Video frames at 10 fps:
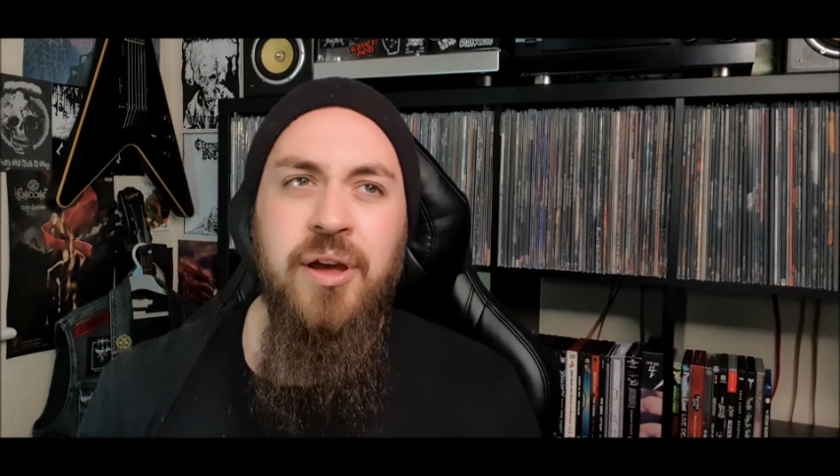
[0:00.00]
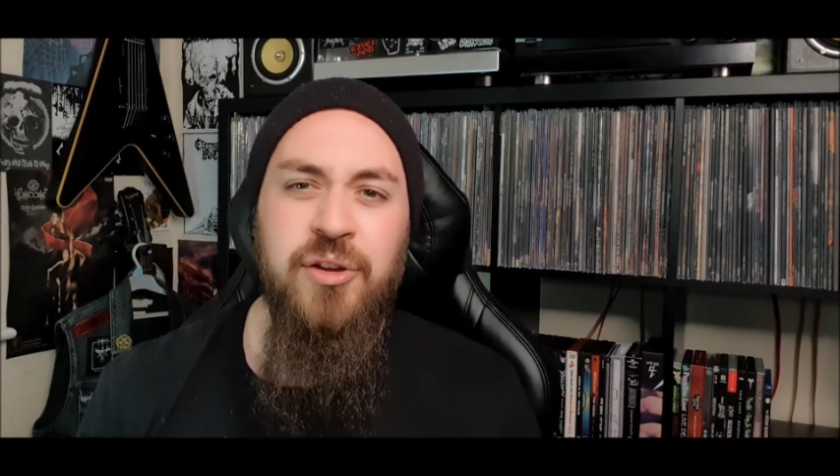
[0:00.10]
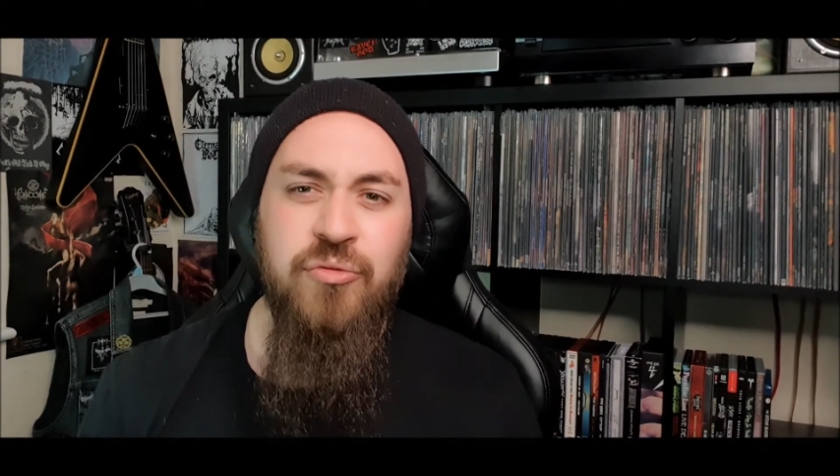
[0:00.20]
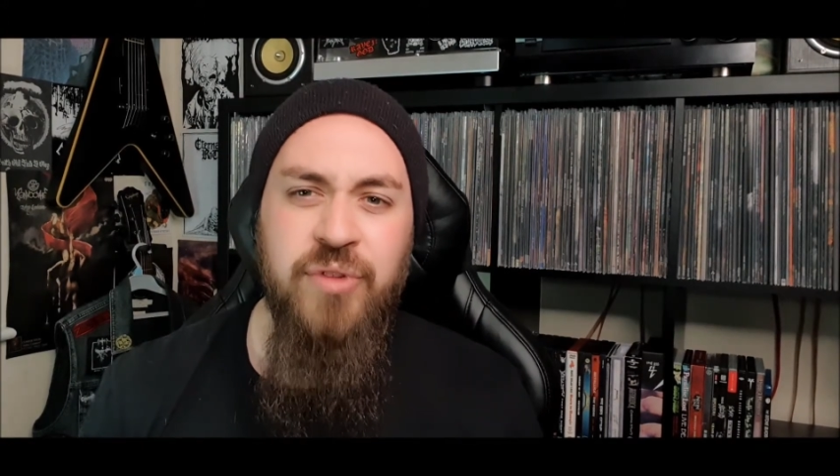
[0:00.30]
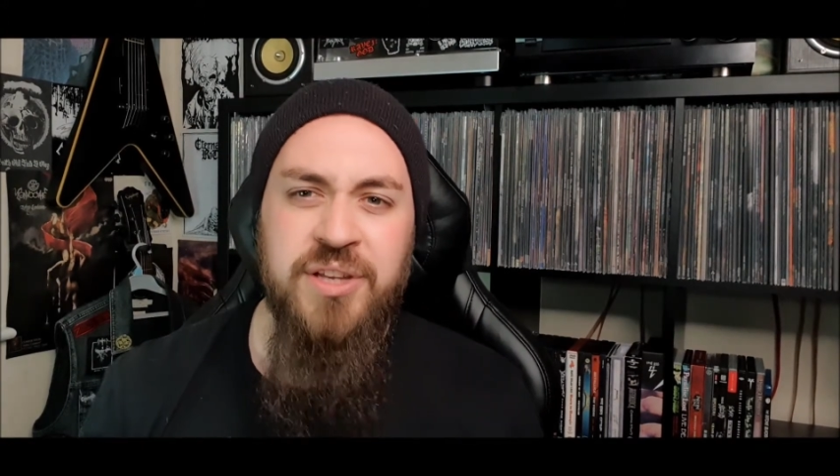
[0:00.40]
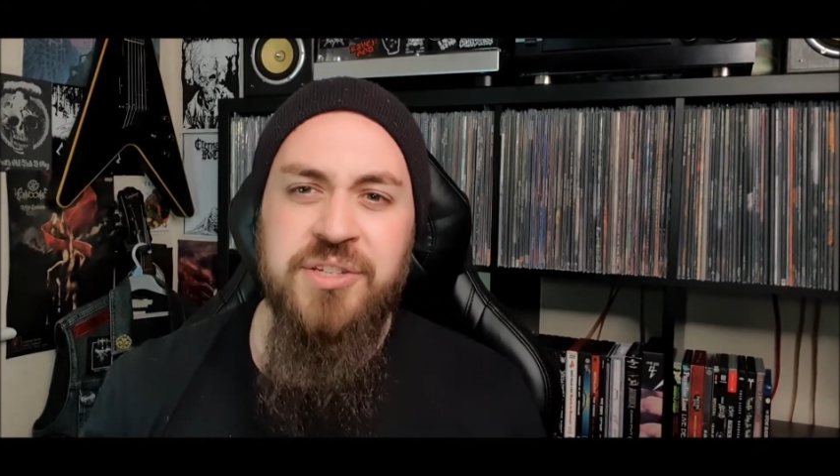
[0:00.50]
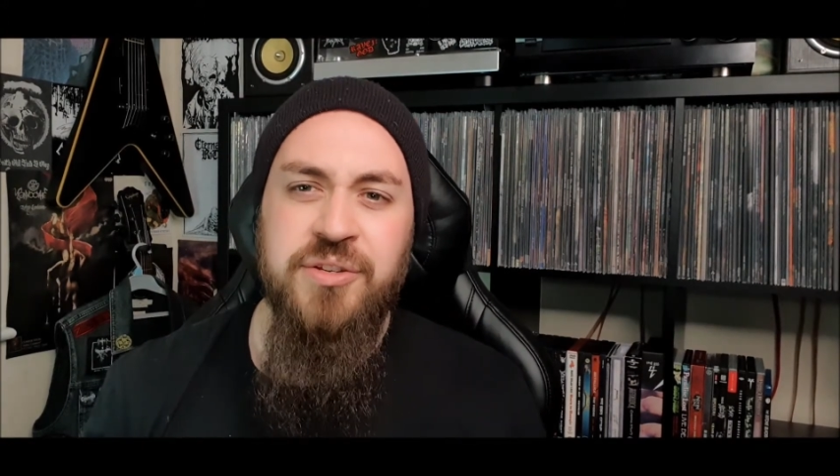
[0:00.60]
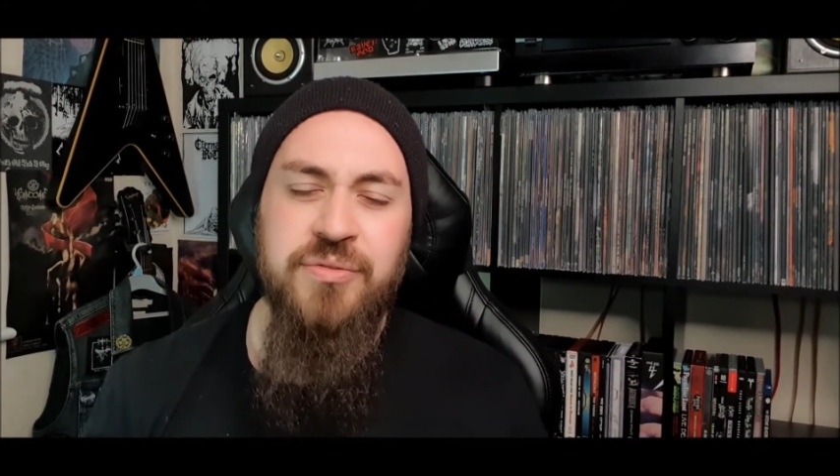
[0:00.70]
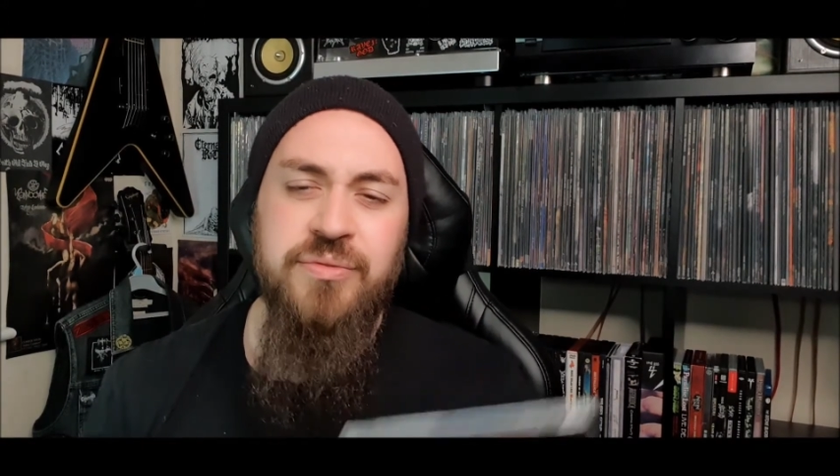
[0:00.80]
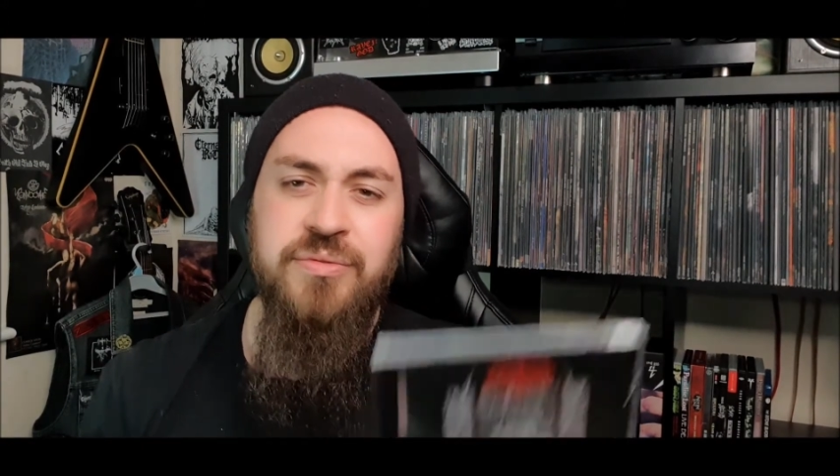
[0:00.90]

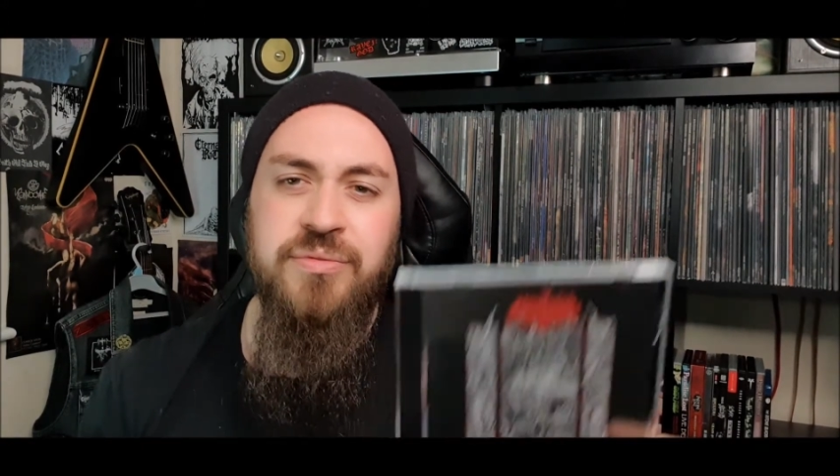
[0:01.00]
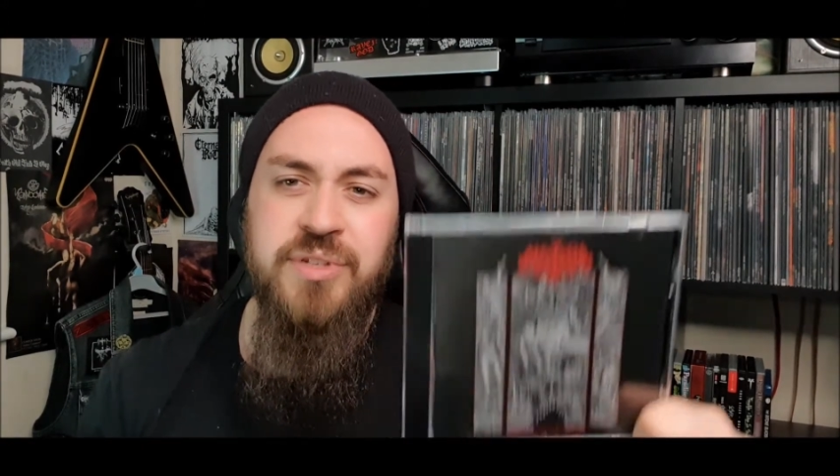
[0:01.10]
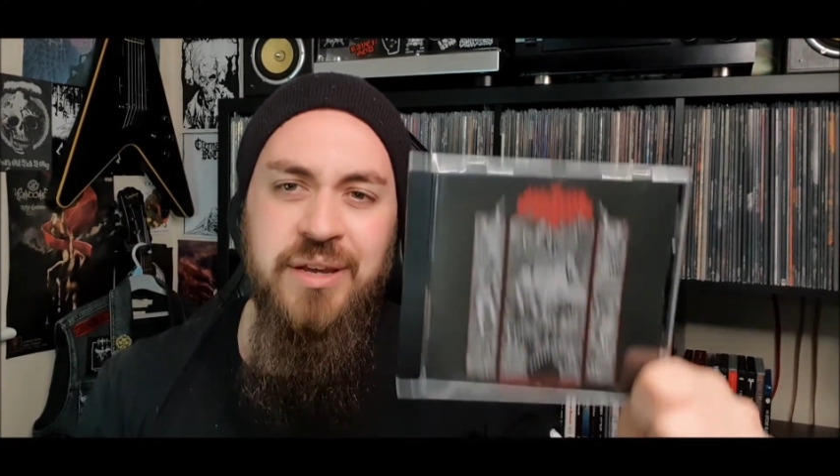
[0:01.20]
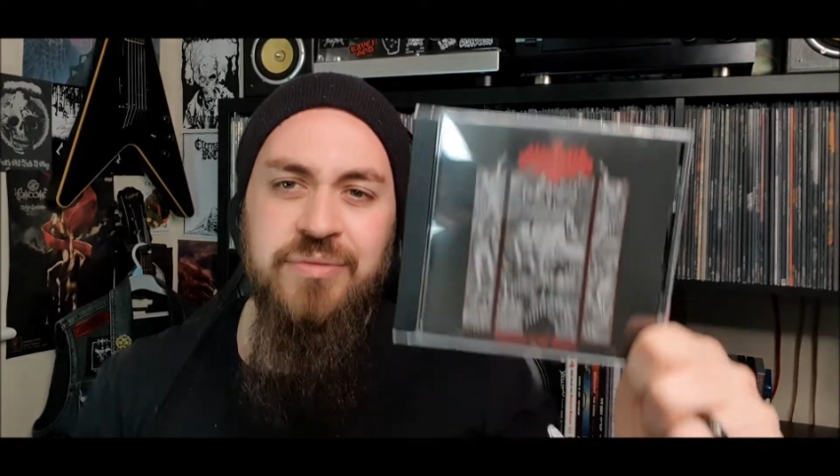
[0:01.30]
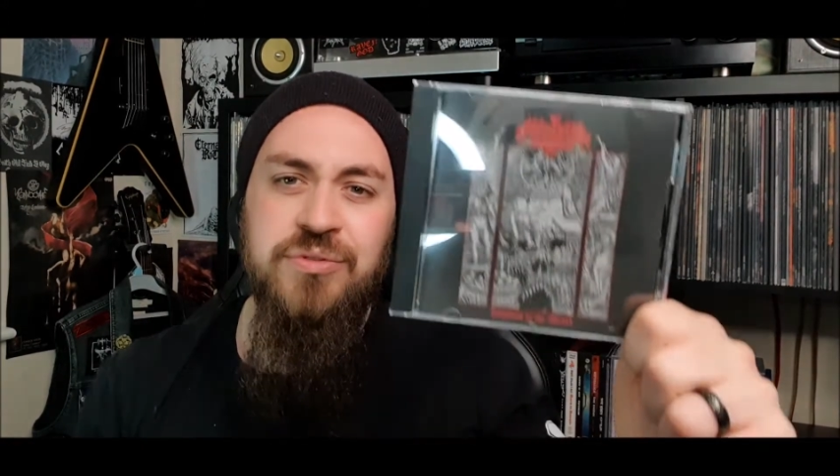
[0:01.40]
aggressive Death